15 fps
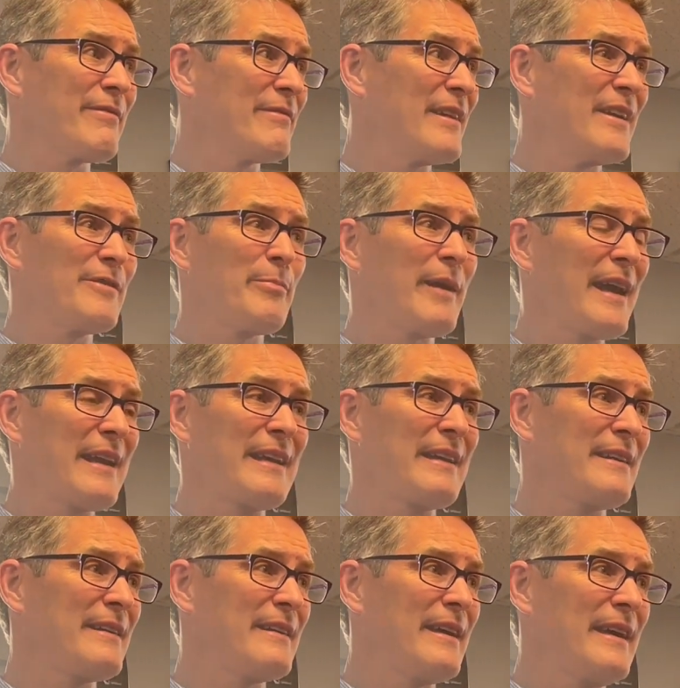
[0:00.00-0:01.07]
It's plenty.
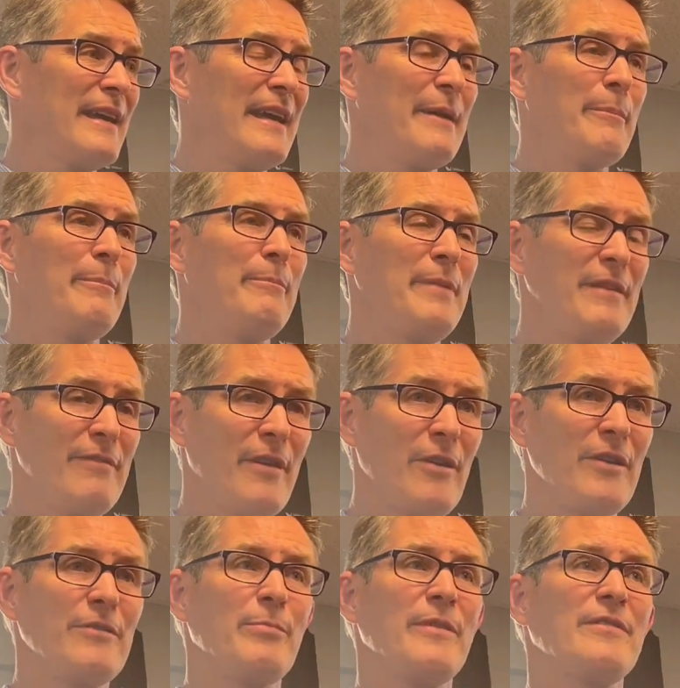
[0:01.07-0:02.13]
Be very
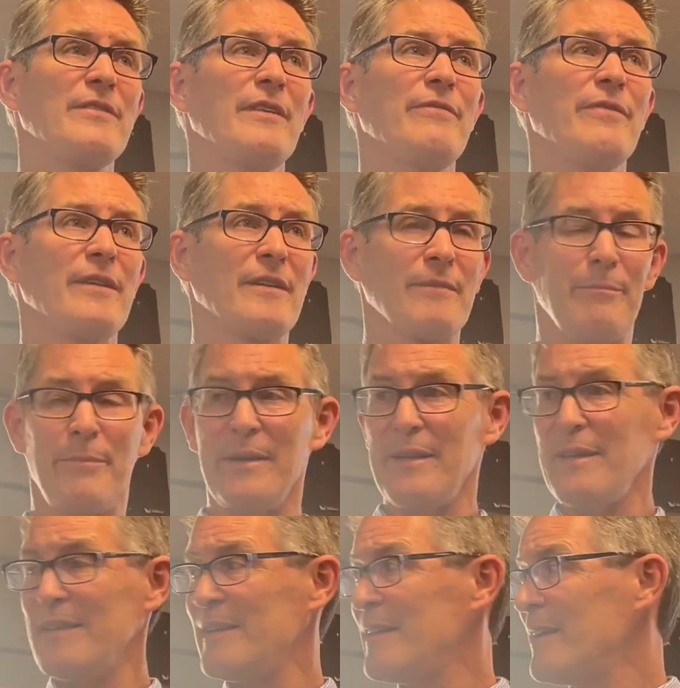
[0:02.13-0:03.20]
specific.
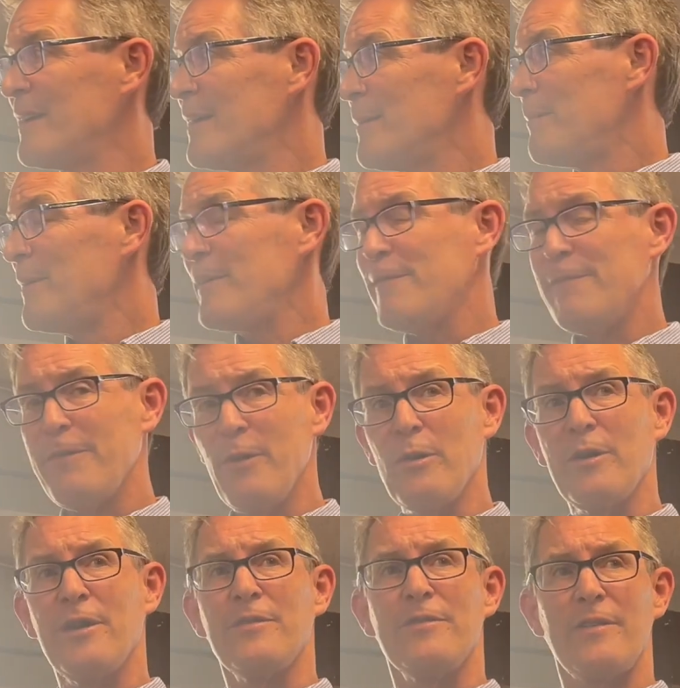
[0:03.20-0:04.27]
Be
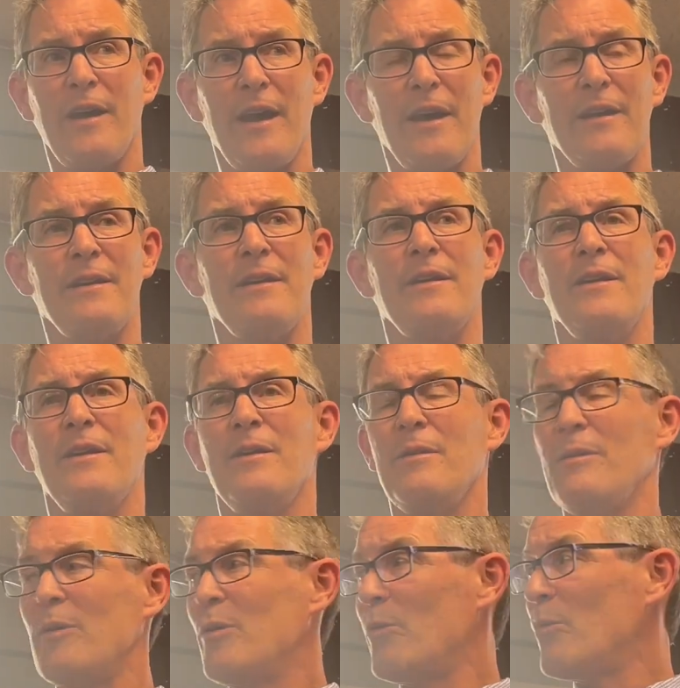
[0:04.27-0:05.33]
focused on
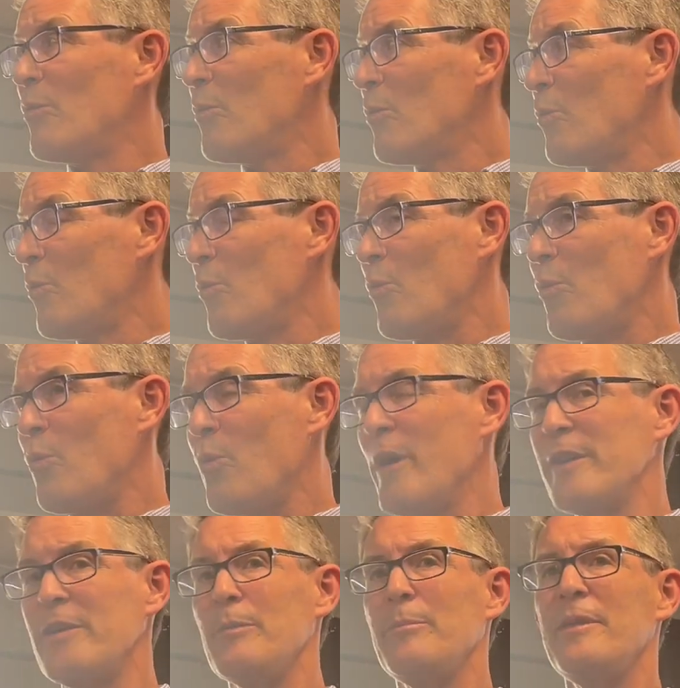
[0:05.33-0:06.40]

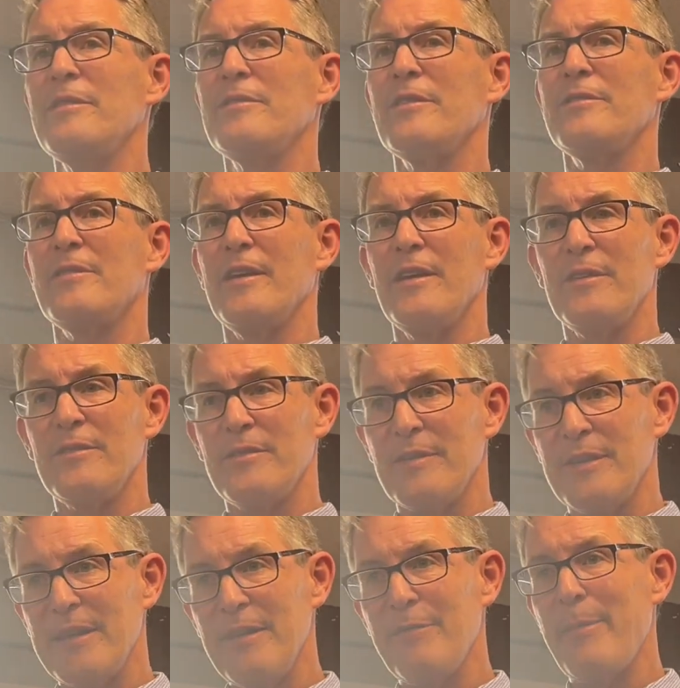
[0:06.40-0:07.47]
what your business is.
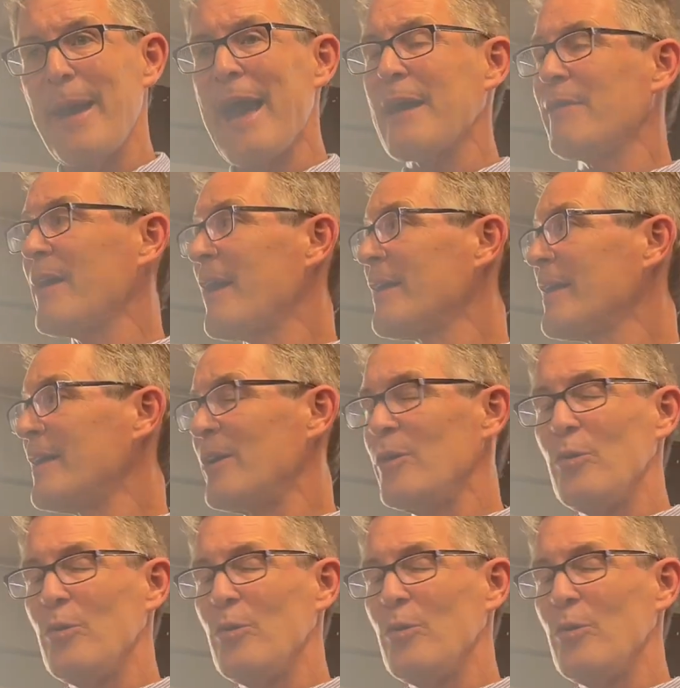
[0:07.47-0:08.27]
Give background on it.